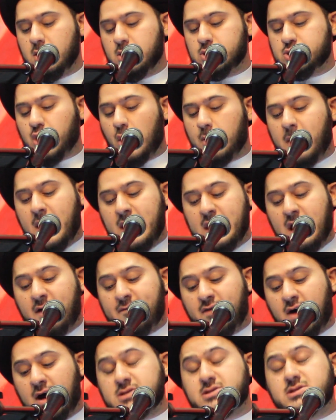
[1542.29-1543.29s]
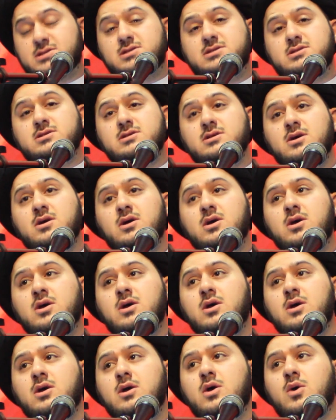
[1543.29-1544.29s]
So many of us,
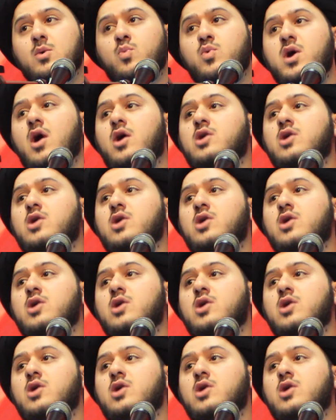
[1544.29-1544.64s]
we